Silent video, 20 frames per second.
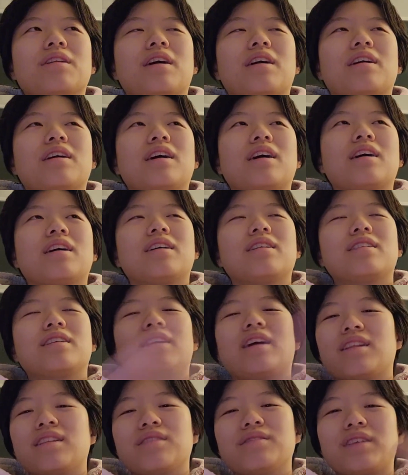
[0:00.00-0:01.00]
like
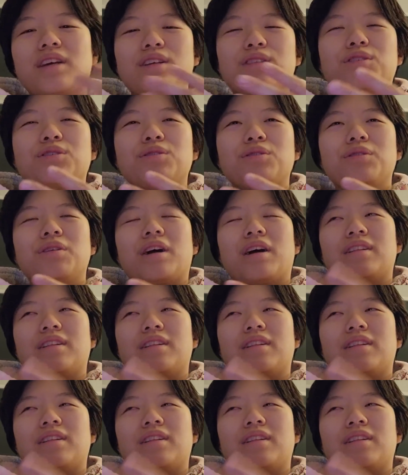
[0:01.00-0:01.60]
the end of day two,